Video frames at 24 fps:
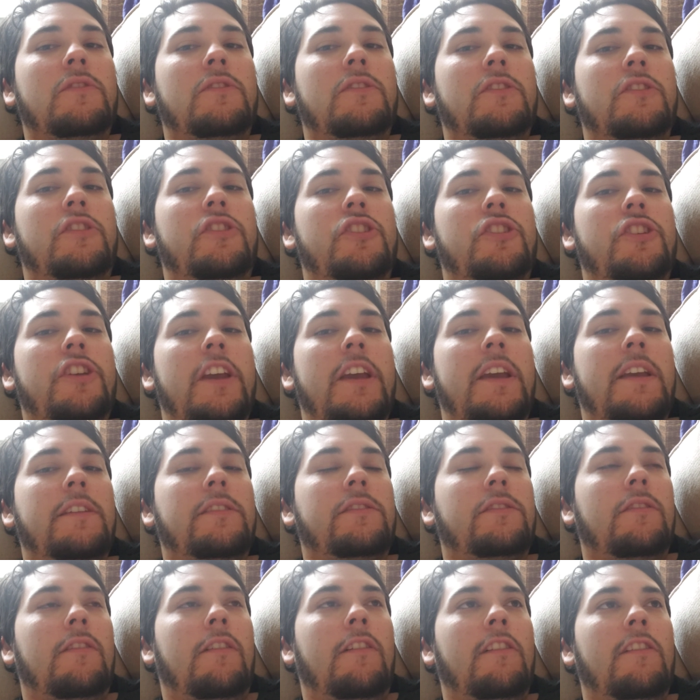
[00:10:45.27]
to
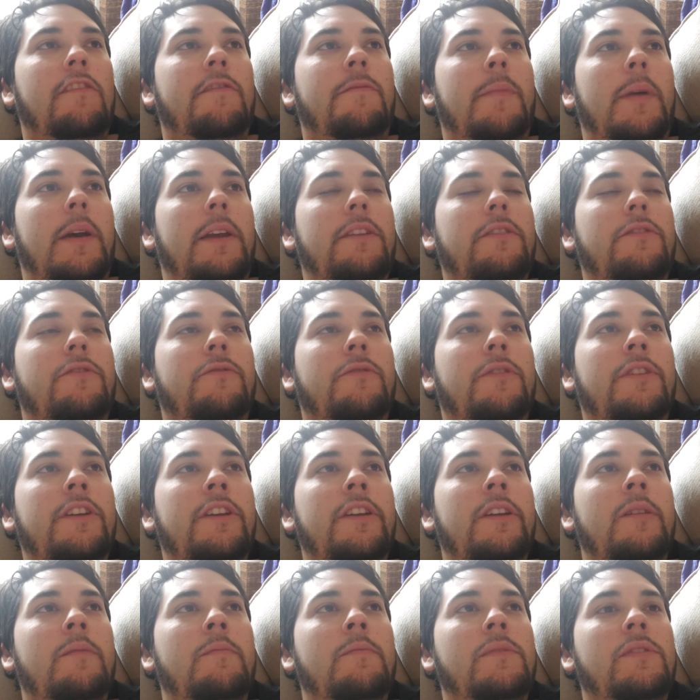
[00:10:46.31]
chase all of my
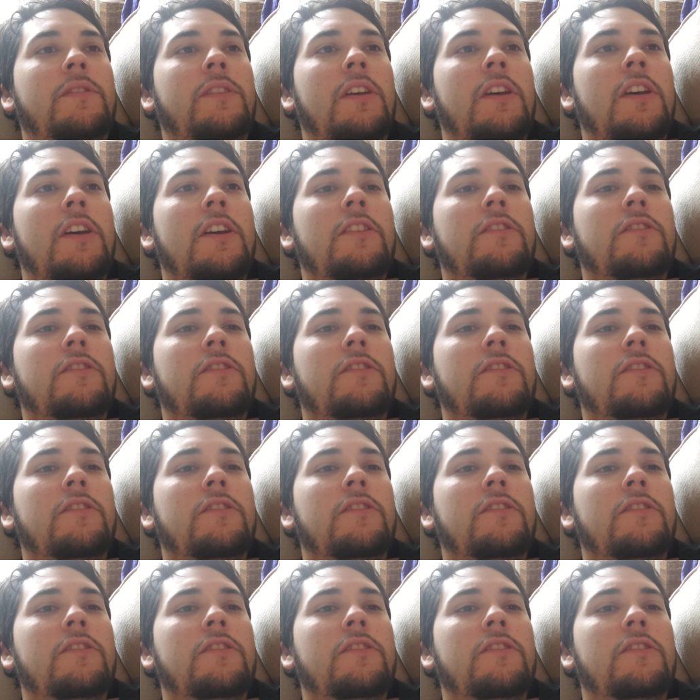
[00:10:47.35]
dreams,